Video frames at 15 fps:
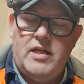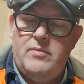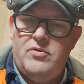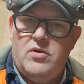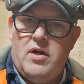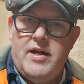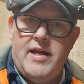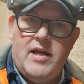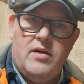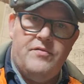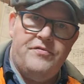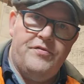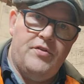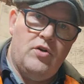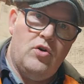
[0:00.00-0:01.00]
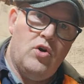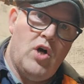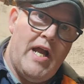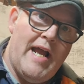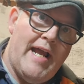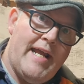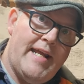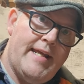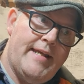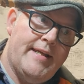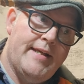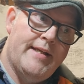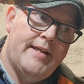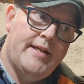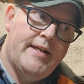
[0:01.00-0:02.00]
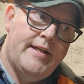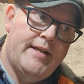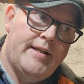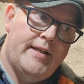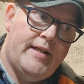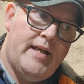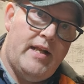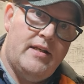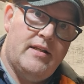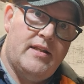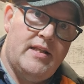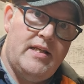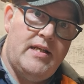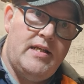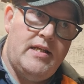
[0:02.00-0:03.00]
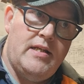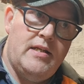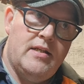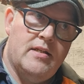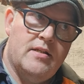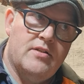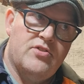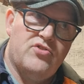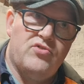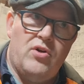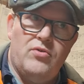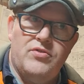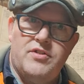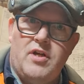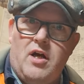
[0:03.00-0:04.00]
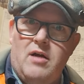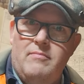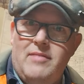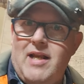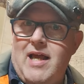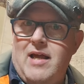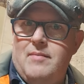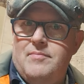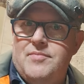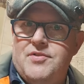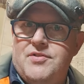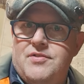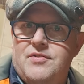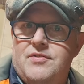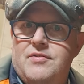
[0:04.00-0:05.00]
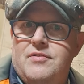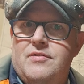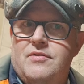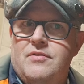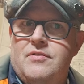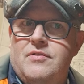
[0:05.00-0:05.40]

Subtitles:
keep your eye out for a lengthy stroke time lapse